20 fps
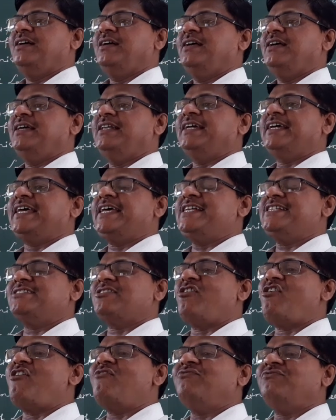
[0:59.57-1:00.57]
in the case
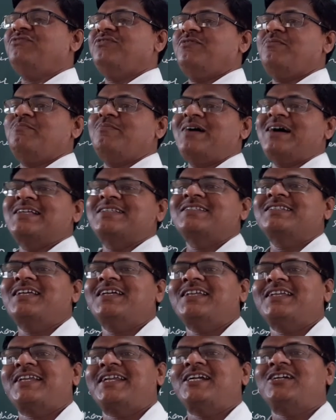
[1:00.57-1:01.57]
of
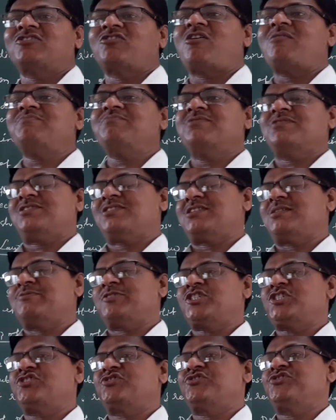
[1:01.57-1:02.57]
marginal rate of
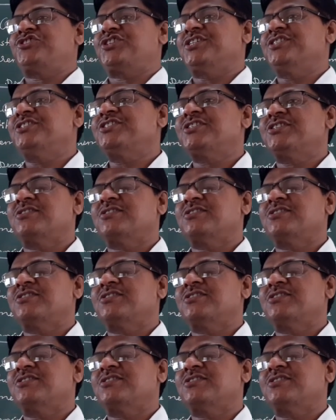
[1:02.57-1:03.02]
substitutions,